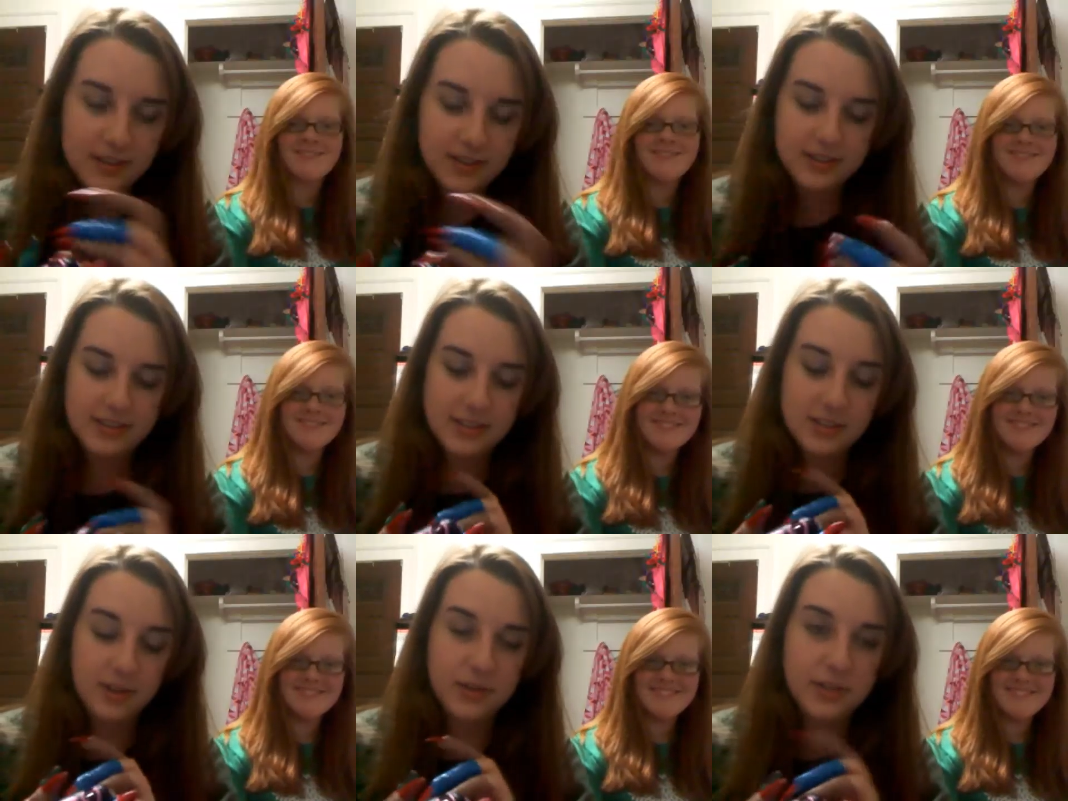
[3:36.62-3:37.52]
Speaker 1: This is
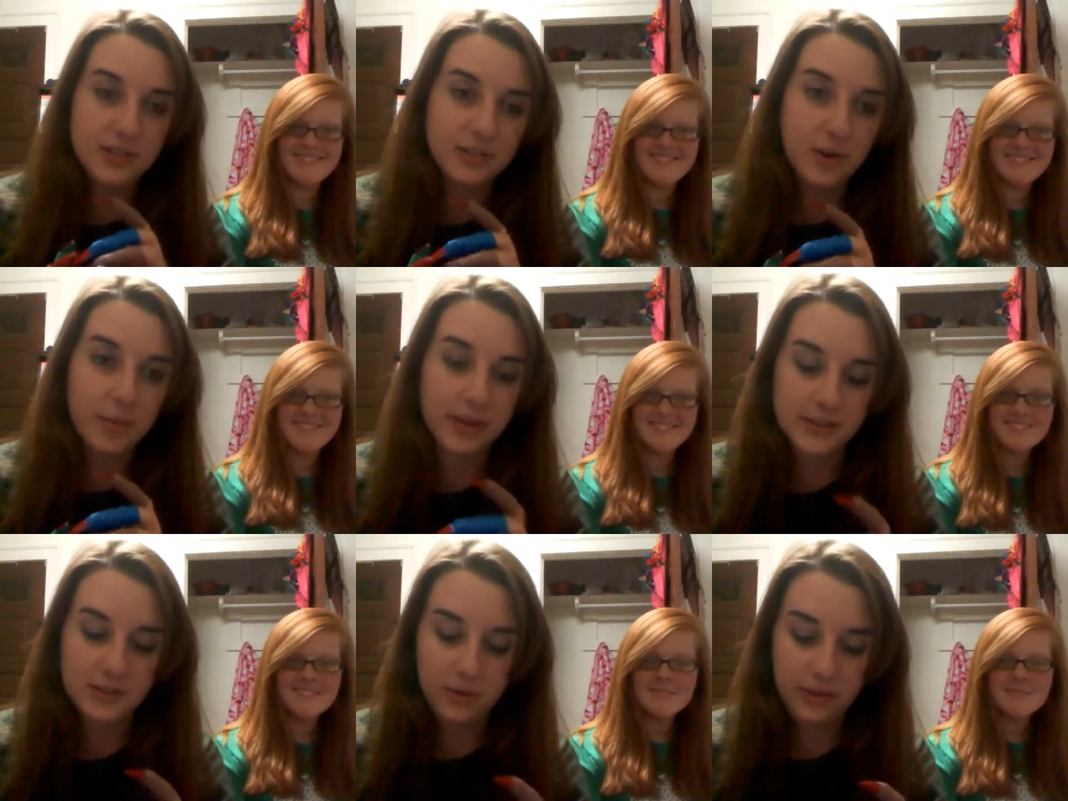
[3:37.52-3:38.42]
all you need to know about this
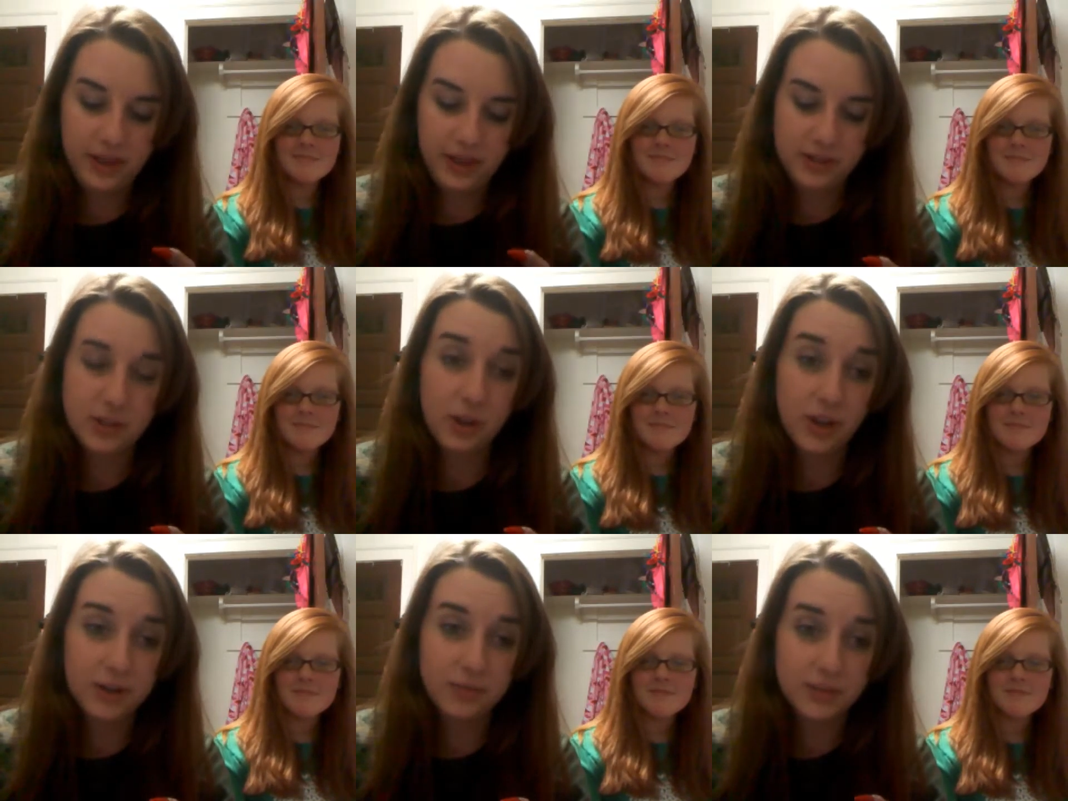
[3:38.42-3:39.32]
whole thing. There's a lot
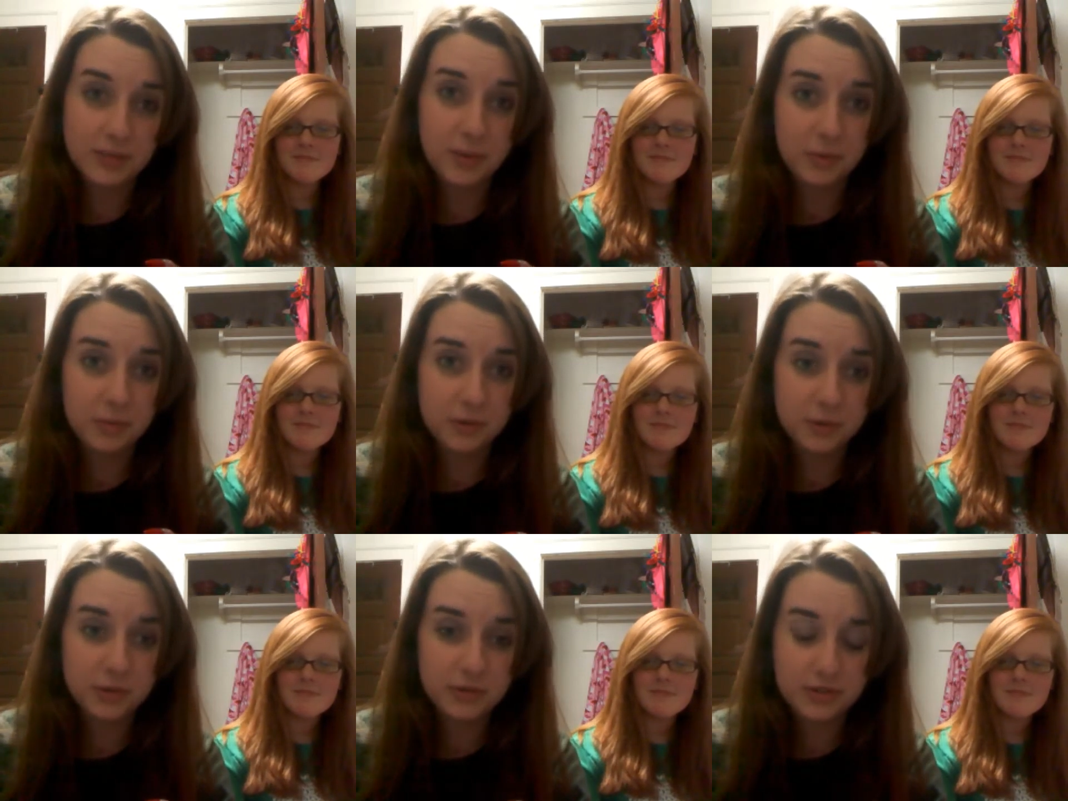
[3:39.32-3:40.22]
of really memorable
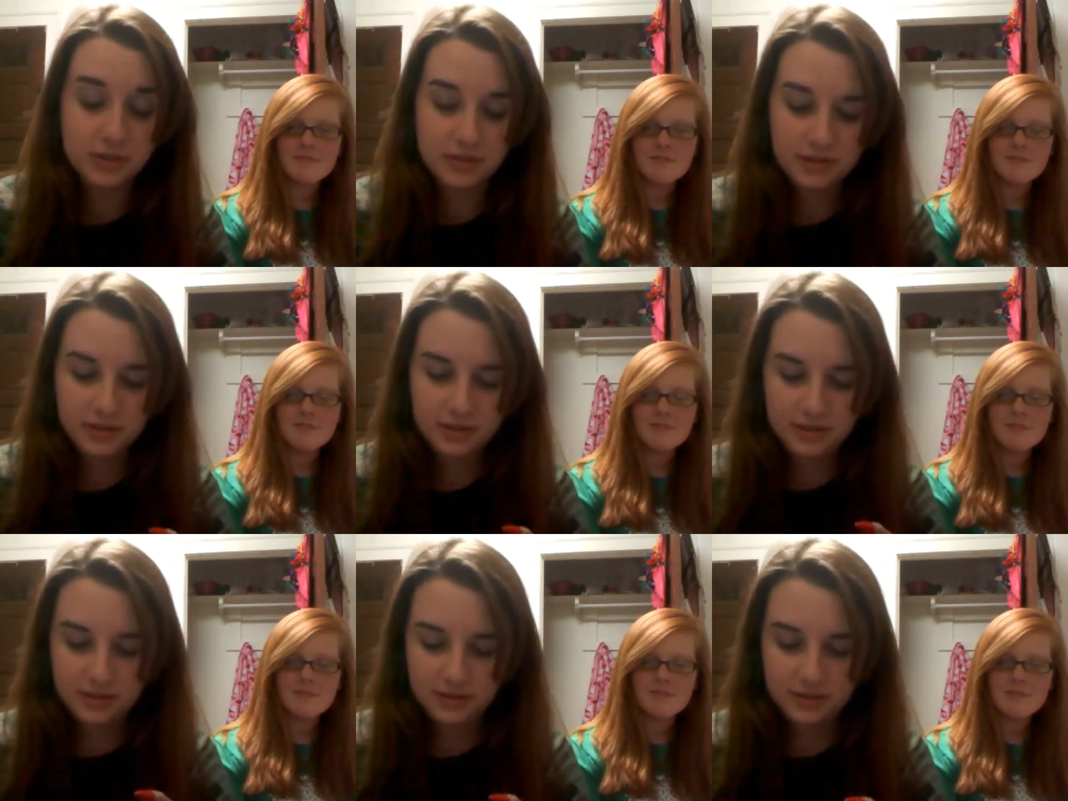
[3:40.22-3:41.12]
quotes.
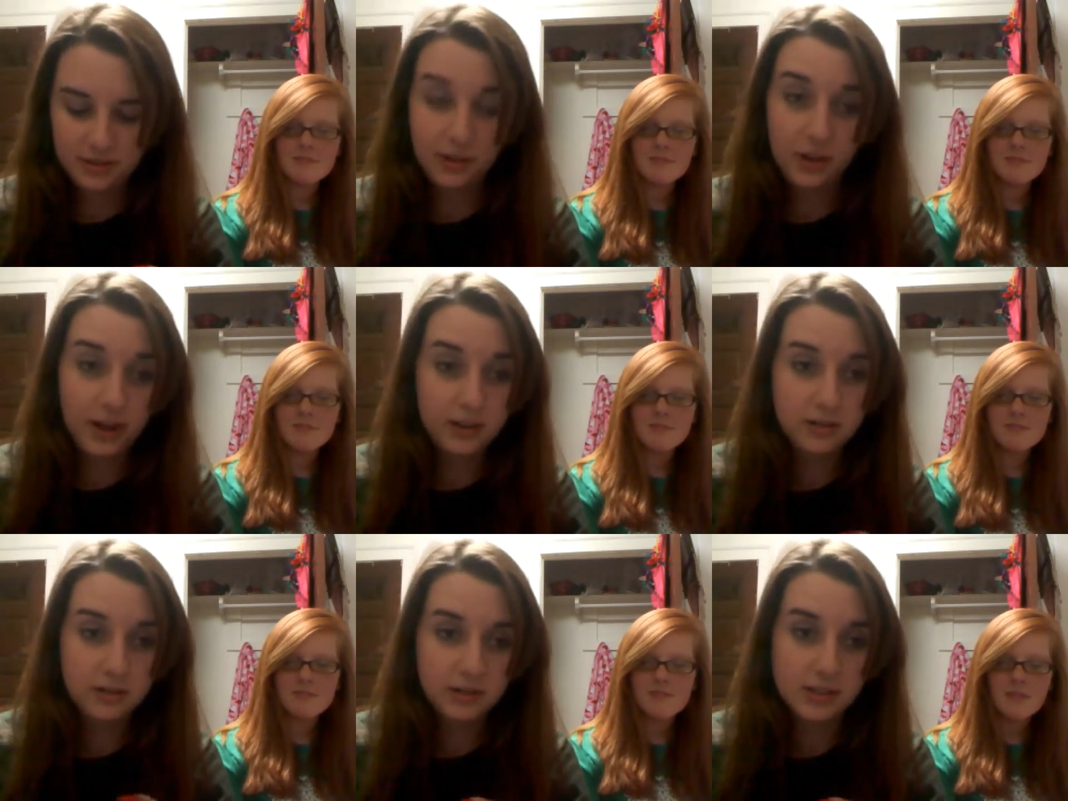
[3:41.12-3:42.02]
A lot,
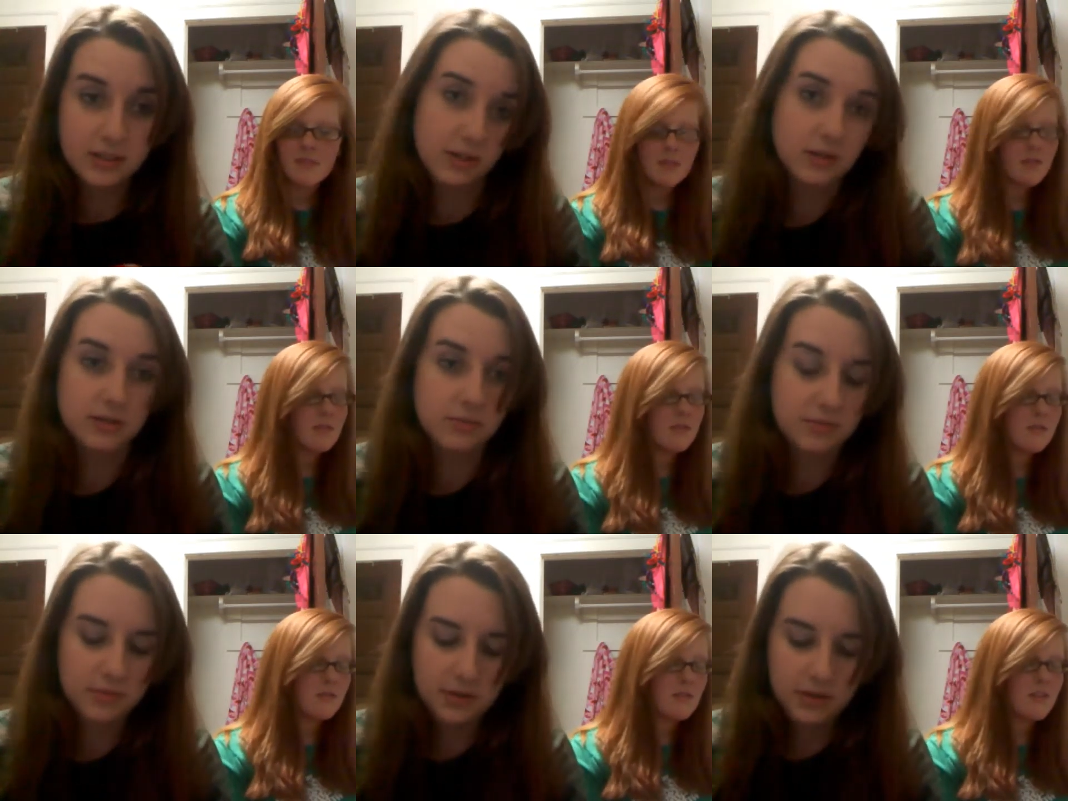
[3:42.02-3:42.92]
because it's awesome.
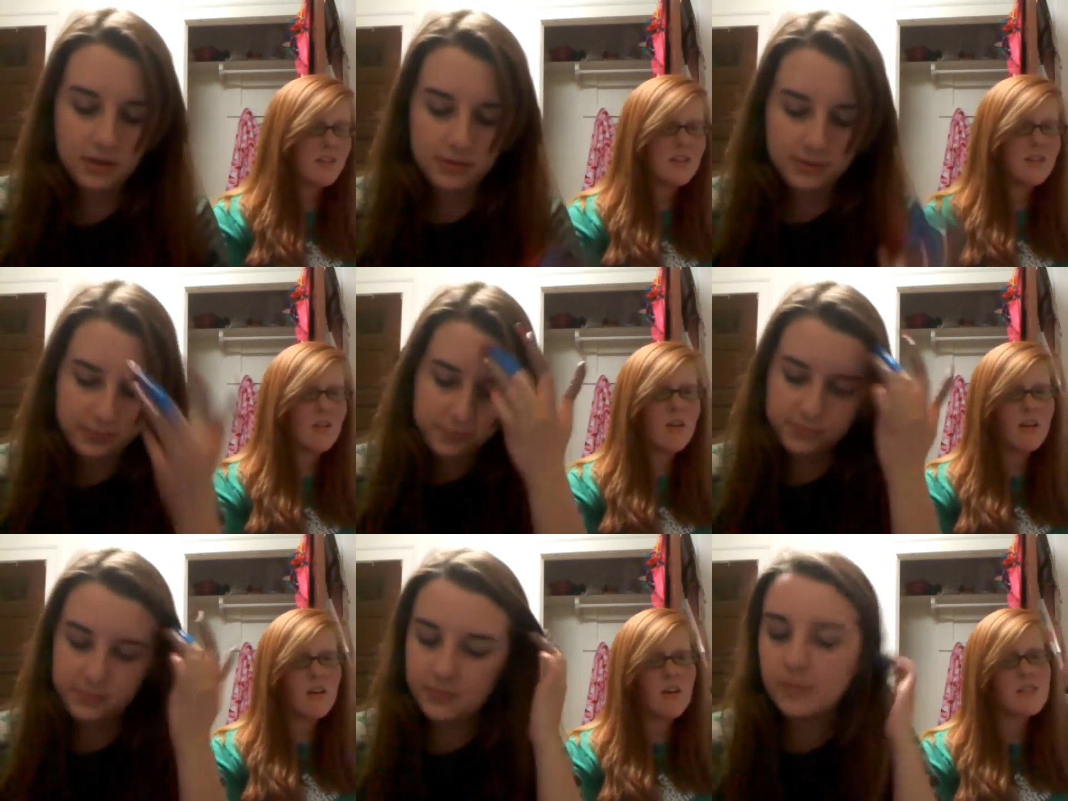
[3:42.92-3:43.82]

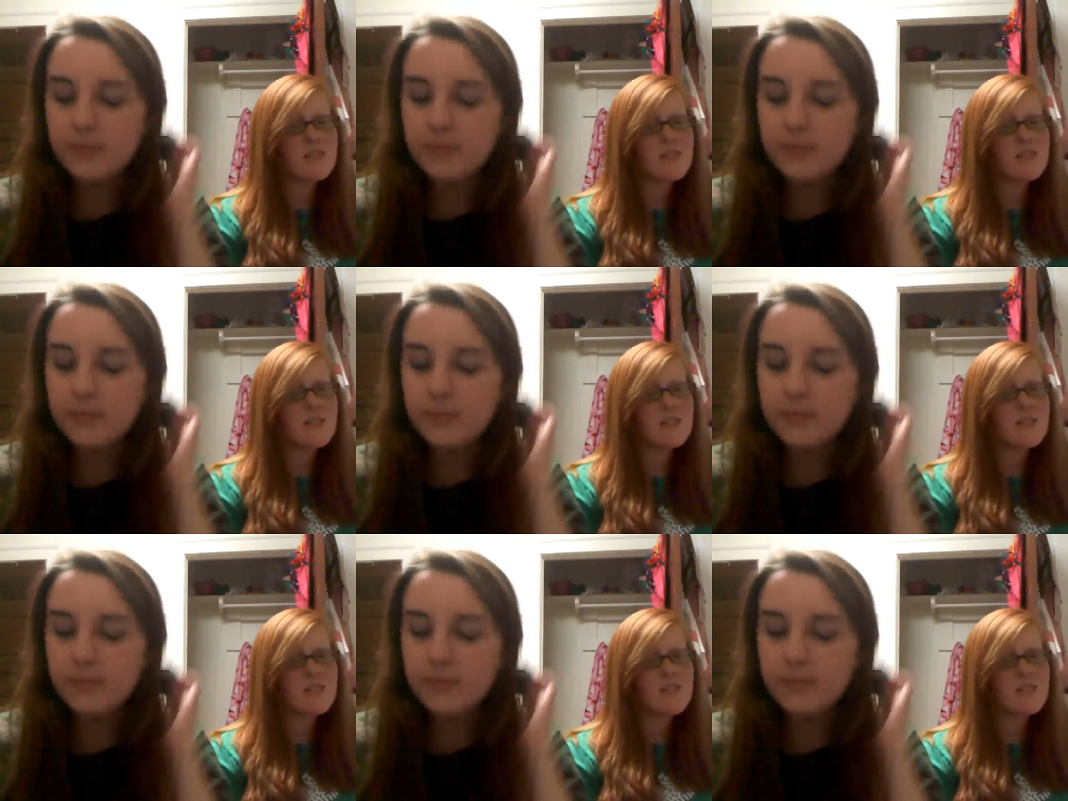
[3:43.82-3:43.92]
Honestly,